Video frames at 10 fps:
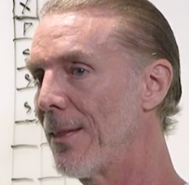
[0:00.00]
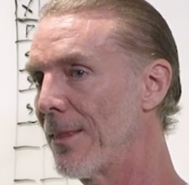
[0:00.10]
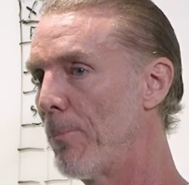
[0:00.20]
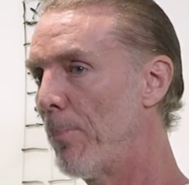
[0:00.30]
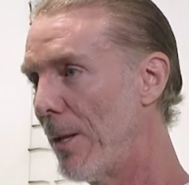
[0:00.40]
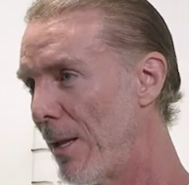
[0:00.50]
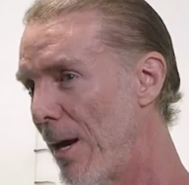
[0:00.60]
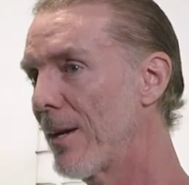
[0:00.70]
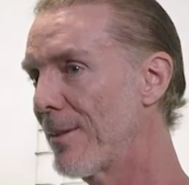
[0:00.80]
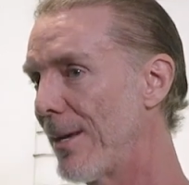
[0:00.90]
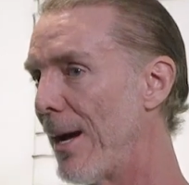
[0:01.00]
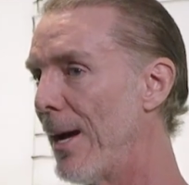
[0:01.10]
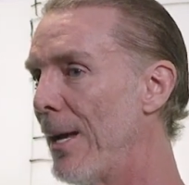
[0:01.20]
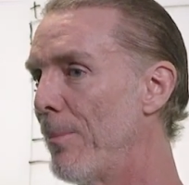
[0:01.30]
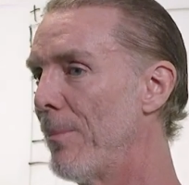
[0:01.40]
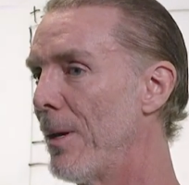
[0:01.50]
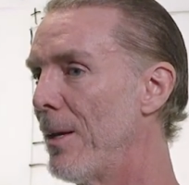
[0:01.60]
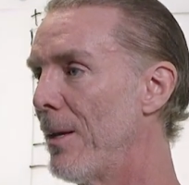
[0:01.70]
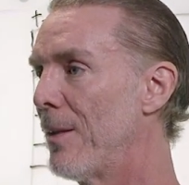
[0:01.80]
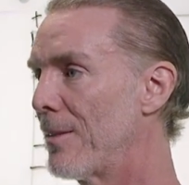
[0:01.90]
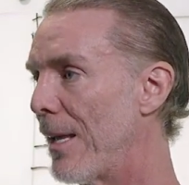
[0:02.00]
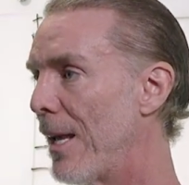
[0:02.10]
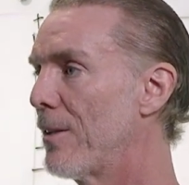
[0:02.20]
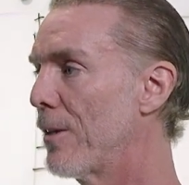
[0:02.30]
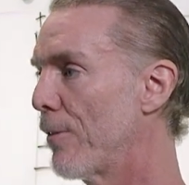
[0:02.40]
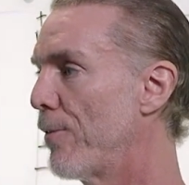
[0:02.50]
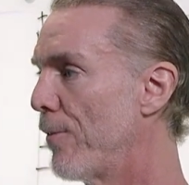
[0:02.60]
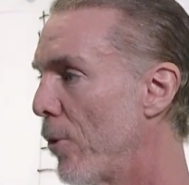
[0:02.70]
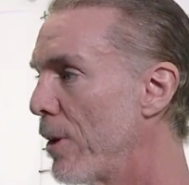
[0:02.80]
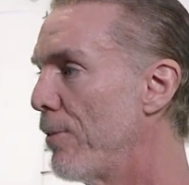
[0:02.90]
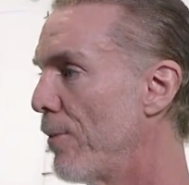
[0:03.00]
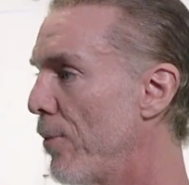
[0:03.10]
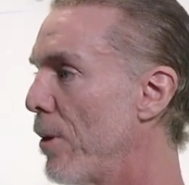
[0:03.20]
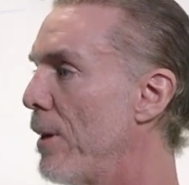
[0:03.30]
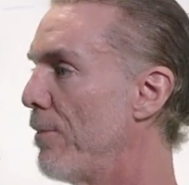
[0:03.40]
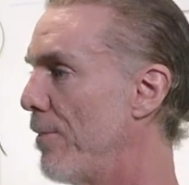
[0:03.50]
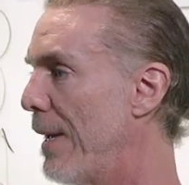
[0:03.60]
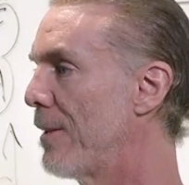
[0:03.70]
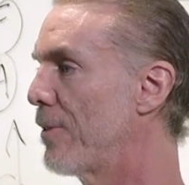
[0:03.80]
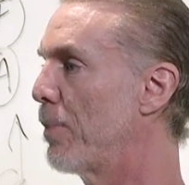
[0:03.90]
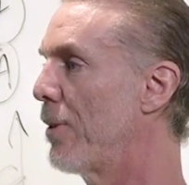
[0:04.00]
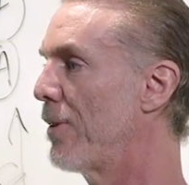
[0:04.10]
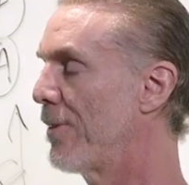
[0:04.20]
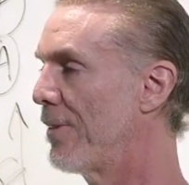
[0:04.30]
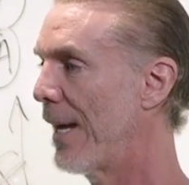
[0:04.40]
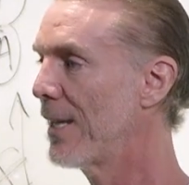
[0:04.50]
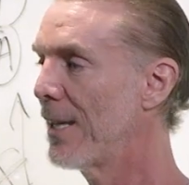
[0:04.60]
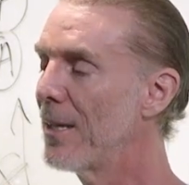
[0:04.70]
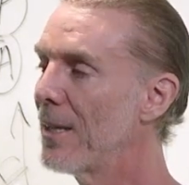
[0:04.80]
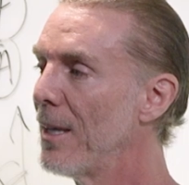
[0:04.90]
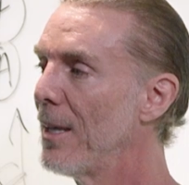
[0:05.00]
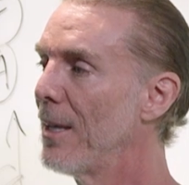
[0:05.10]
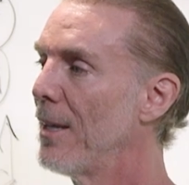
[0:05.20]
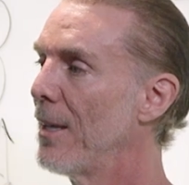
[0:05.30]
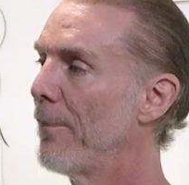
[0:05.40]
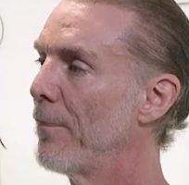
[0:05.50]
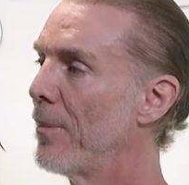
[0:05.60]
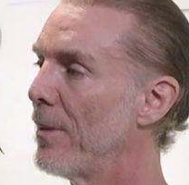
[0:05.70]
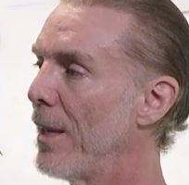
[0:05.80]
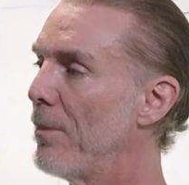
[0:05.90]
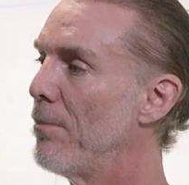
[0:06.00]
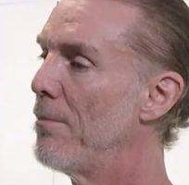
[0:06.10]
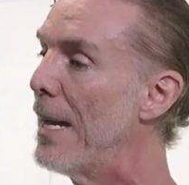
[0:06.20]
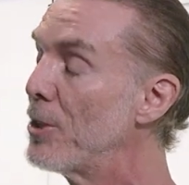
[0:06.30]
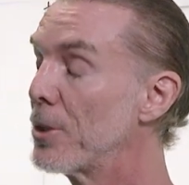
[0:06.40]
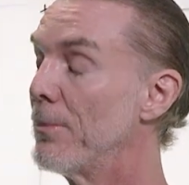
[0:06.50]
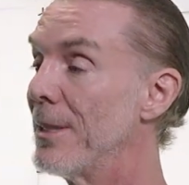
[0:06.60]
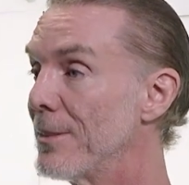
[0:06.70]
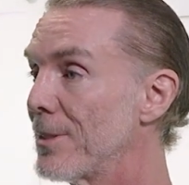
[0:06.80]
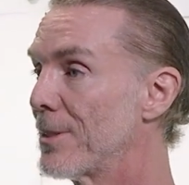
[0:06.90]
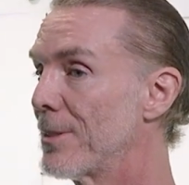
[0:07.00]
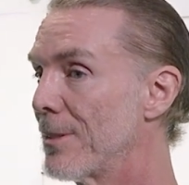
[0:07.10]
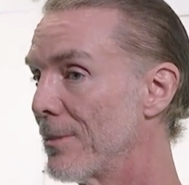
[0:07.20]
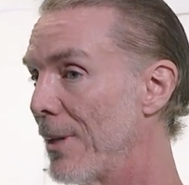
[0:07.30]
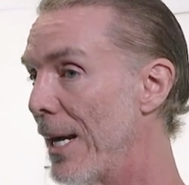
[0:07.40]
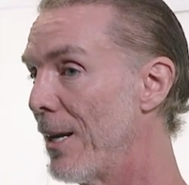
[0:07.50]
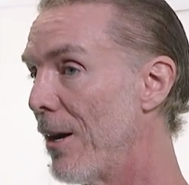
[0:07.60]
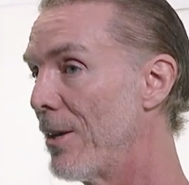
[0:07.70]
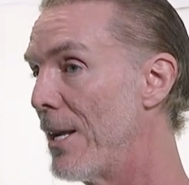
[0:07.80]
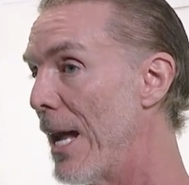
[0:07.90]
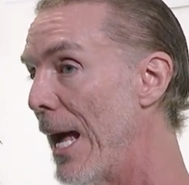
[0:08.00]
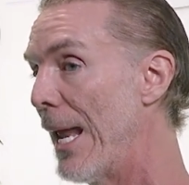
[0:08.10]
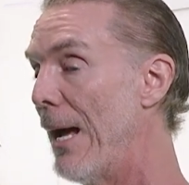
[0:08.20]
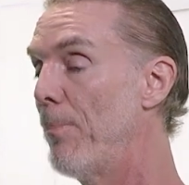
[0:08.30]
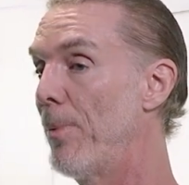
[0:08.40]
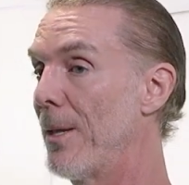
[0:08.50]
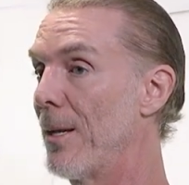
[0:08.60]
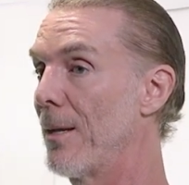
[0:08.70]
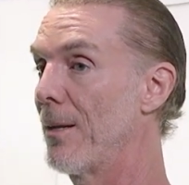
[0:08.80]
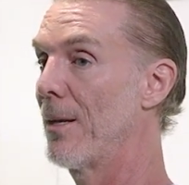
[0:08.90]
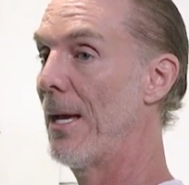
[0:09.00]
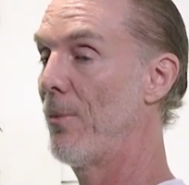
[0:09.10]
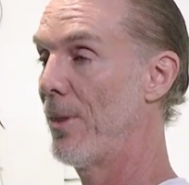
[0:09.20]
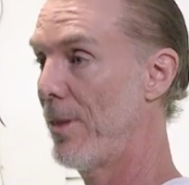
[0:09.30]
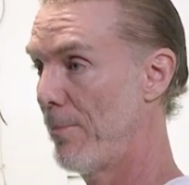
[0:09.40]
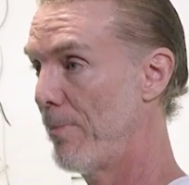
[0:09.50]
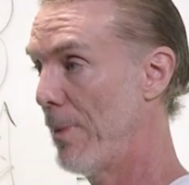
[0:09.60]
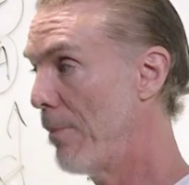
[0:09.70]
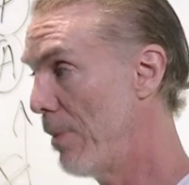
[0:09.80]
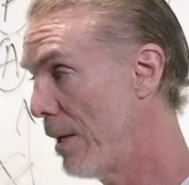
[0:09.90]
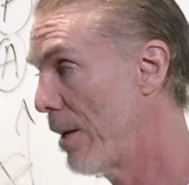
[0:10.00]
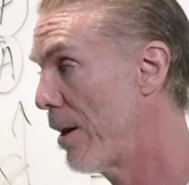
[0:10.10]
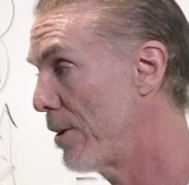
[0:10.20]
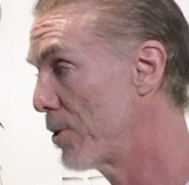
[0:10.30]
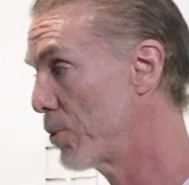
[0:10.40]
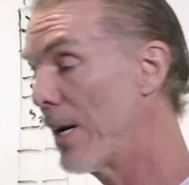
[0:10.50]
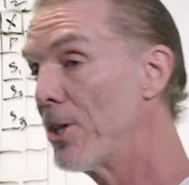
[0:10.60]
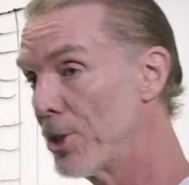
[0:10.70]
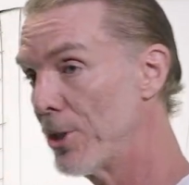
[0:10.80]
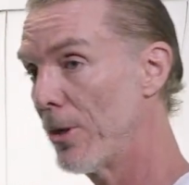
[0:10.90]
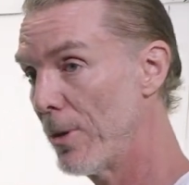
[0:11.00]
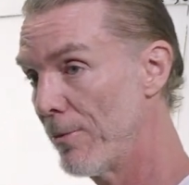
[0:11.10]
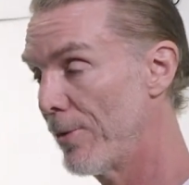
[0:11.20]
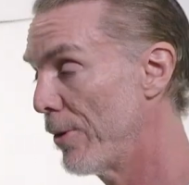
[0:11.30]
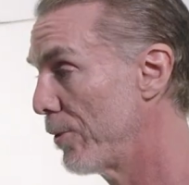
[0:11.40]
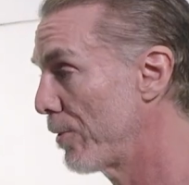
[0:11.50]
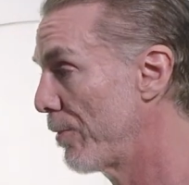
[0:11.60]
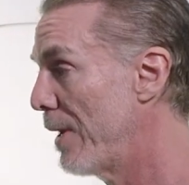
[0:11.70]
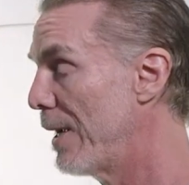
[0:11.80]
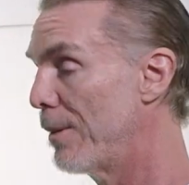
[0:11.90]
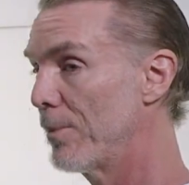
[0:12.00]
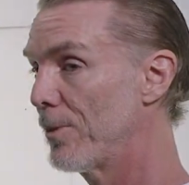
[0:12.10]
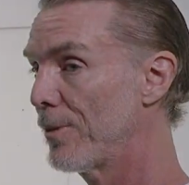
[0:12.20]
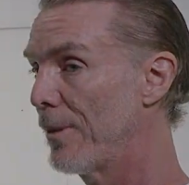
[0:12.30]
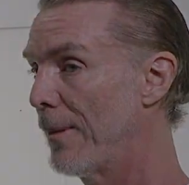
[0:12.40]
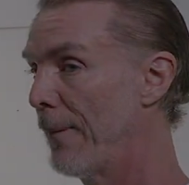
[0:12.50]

at the Planck time, 10 to the 44 events per second, then measurements, right, are not happening with a large ratio of those frames.